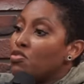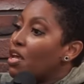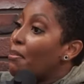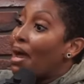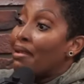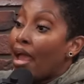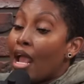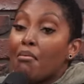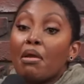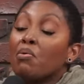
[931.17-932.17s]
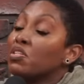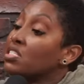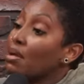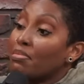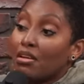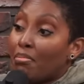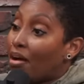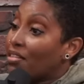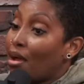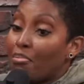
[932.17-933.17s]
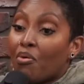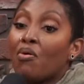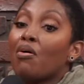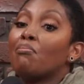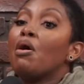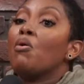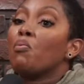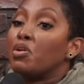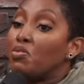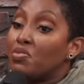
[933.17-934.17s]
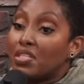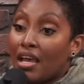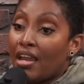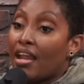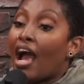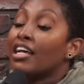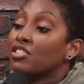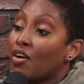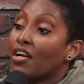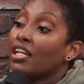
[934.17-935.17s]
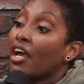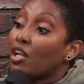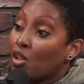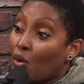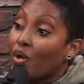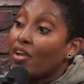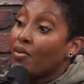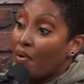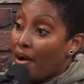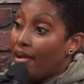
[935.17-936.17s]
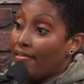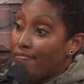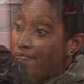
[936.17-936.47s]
You said my name. It was something about that poem when you said it. I started like low key crying,